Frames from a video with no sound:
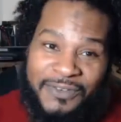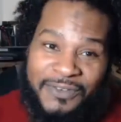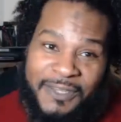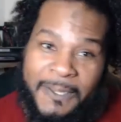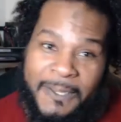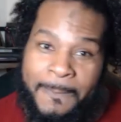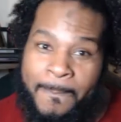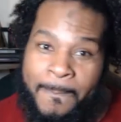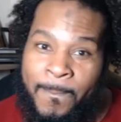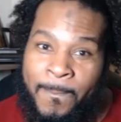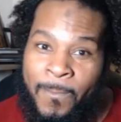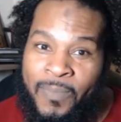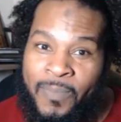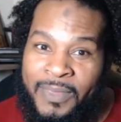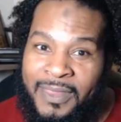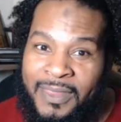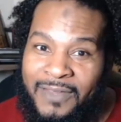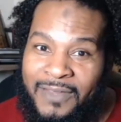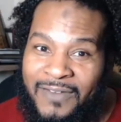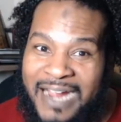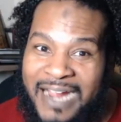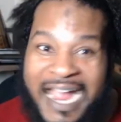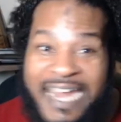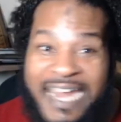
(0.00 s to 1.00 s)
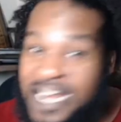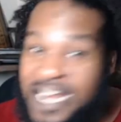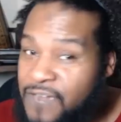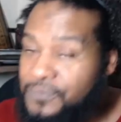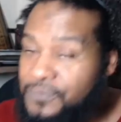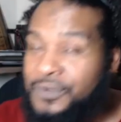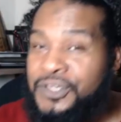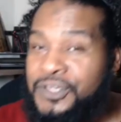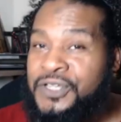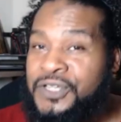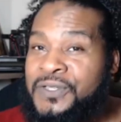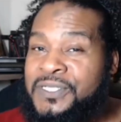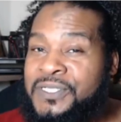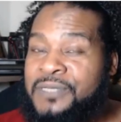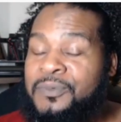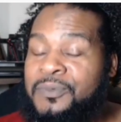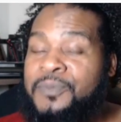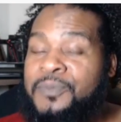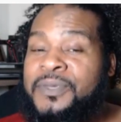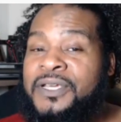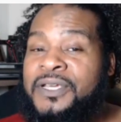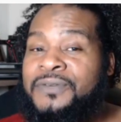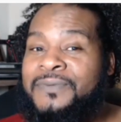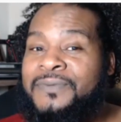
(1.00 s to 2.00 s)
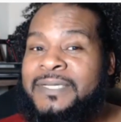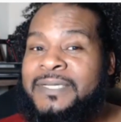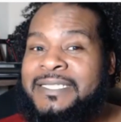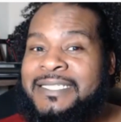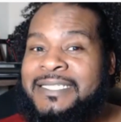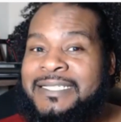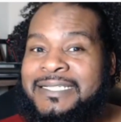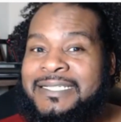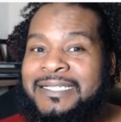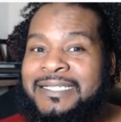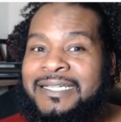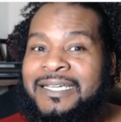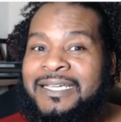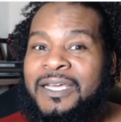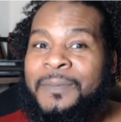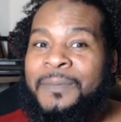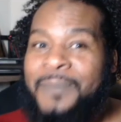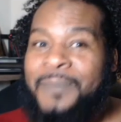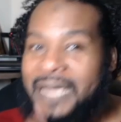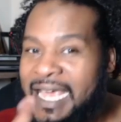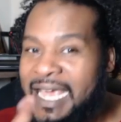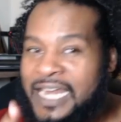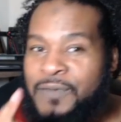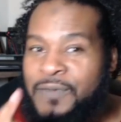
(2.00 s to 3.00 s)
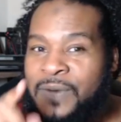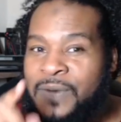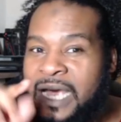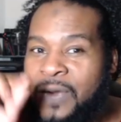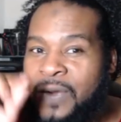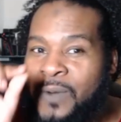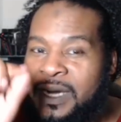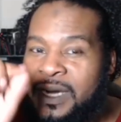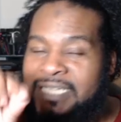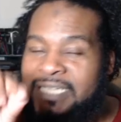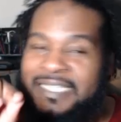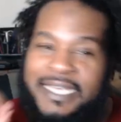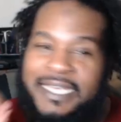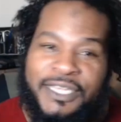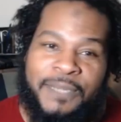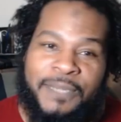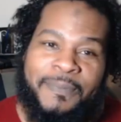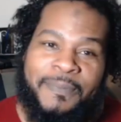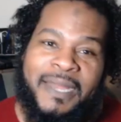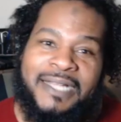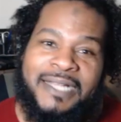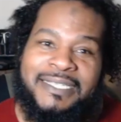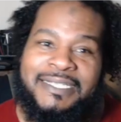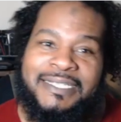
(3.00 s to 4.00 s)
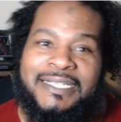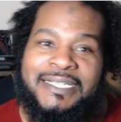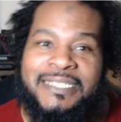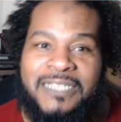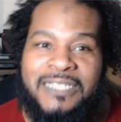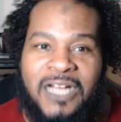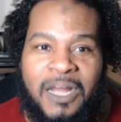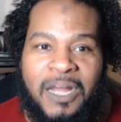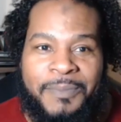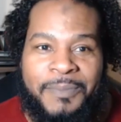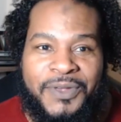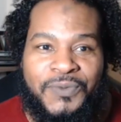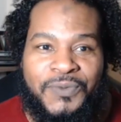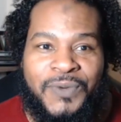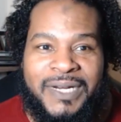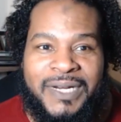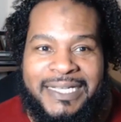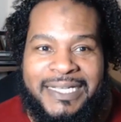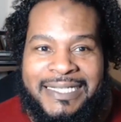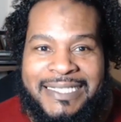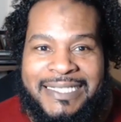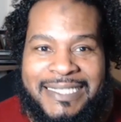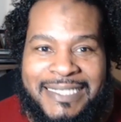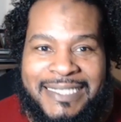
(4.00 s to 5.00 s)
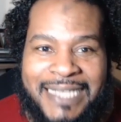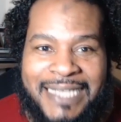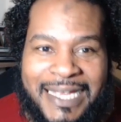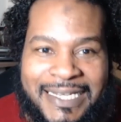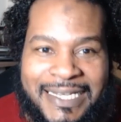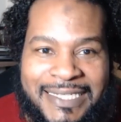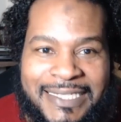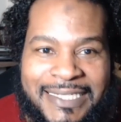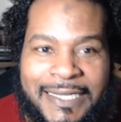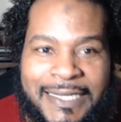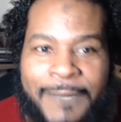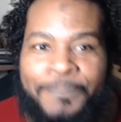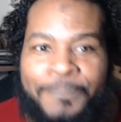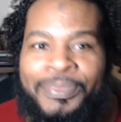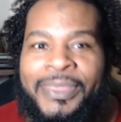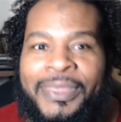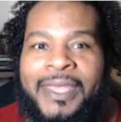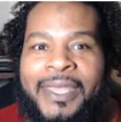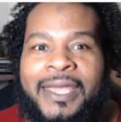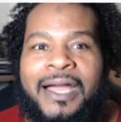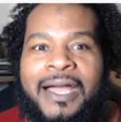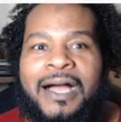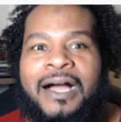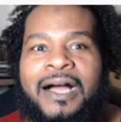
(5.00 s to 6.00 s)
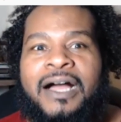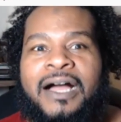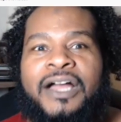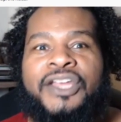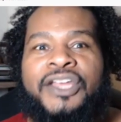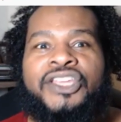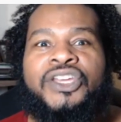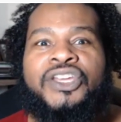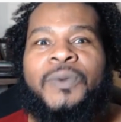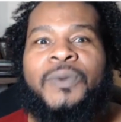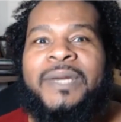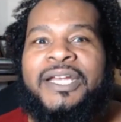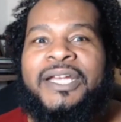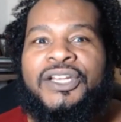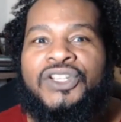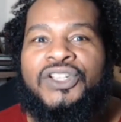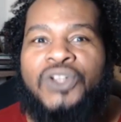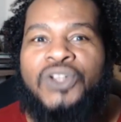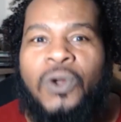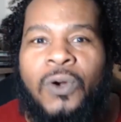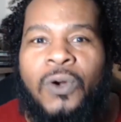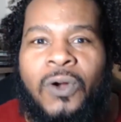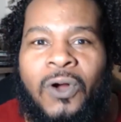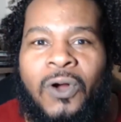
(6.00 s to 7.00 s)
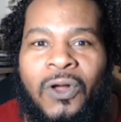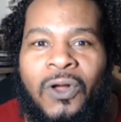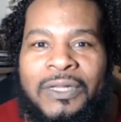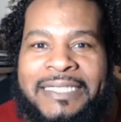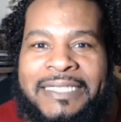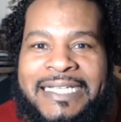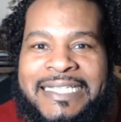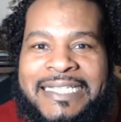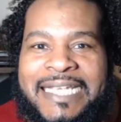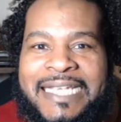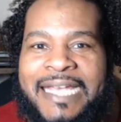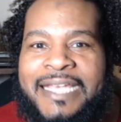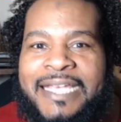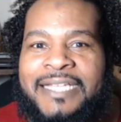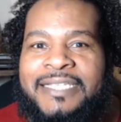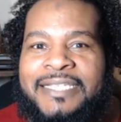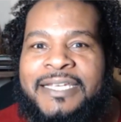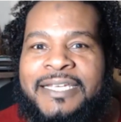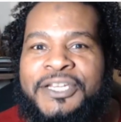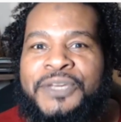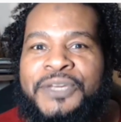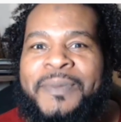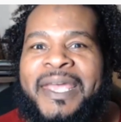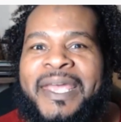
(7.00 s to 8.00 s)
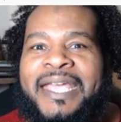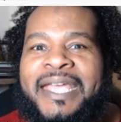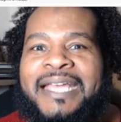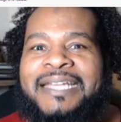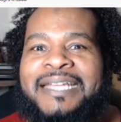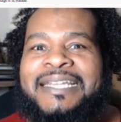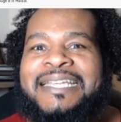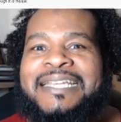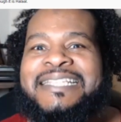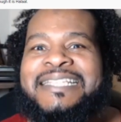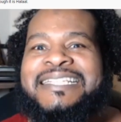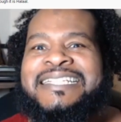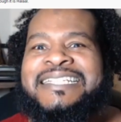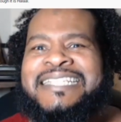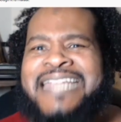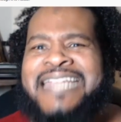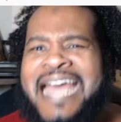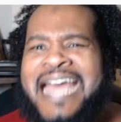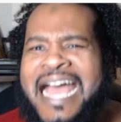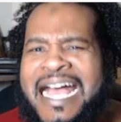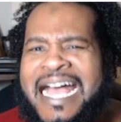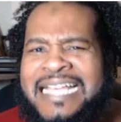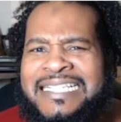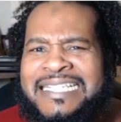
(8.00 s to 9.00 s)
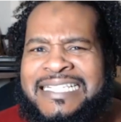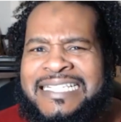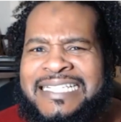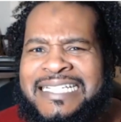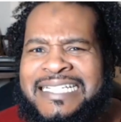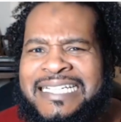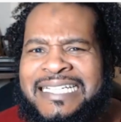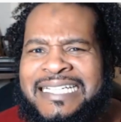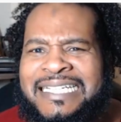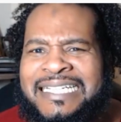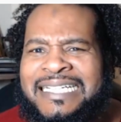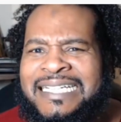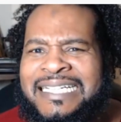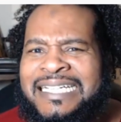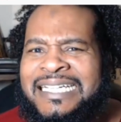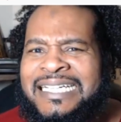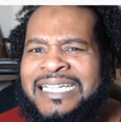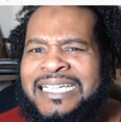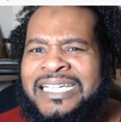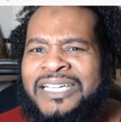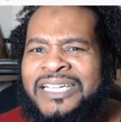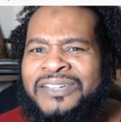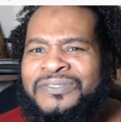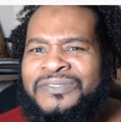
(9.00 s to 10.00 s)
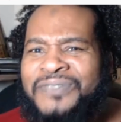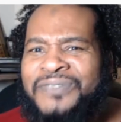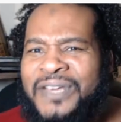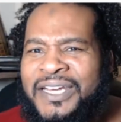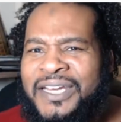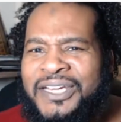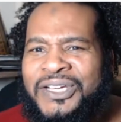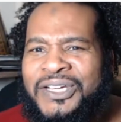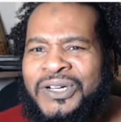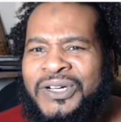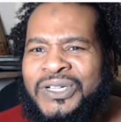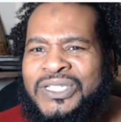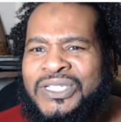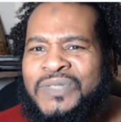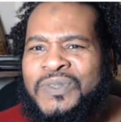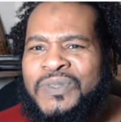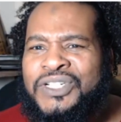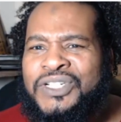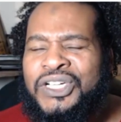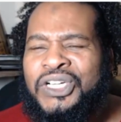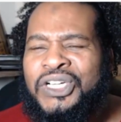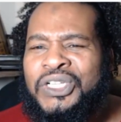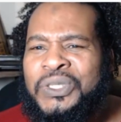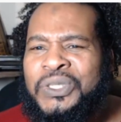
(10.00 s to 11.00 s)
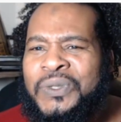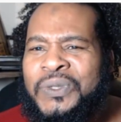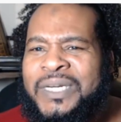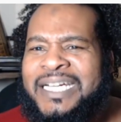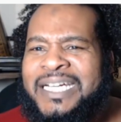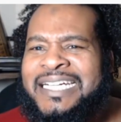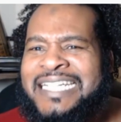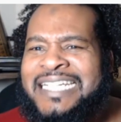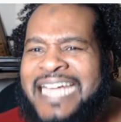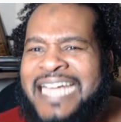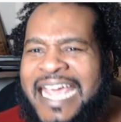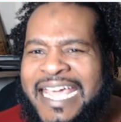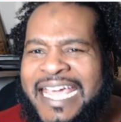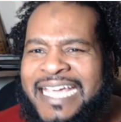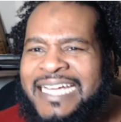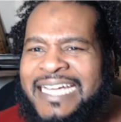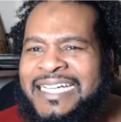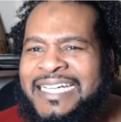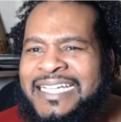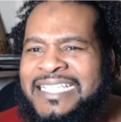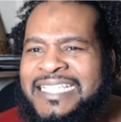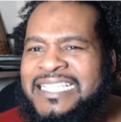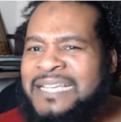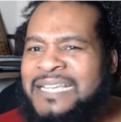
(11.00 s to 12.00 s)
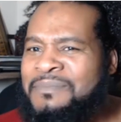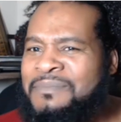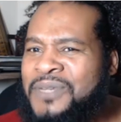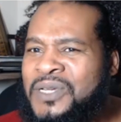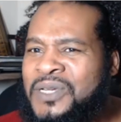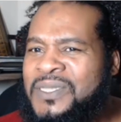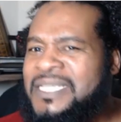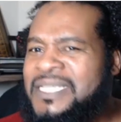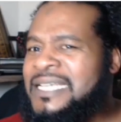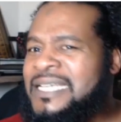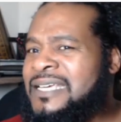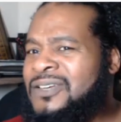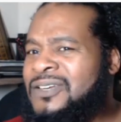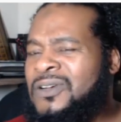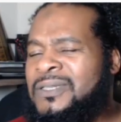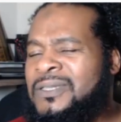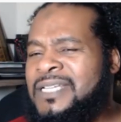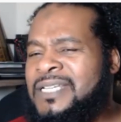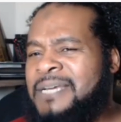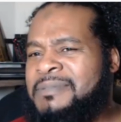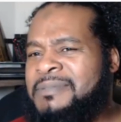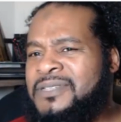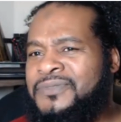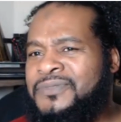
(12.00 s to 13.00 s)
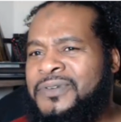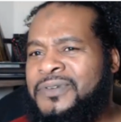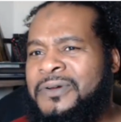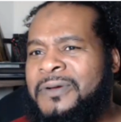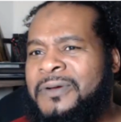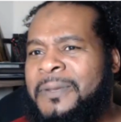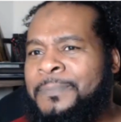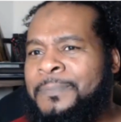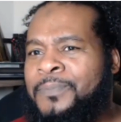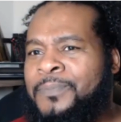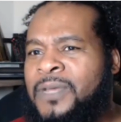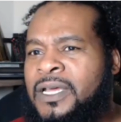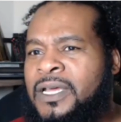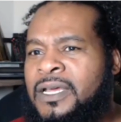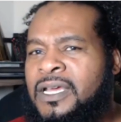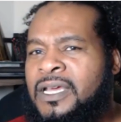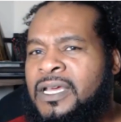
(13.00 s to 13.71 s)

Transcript: everything. Right? I never accused him of being a racist. But anyway, I want to take you back to this comment where he says, uh, you would ignore all this and continue making these nasty videos, which included nakedness, music, and all types of haram.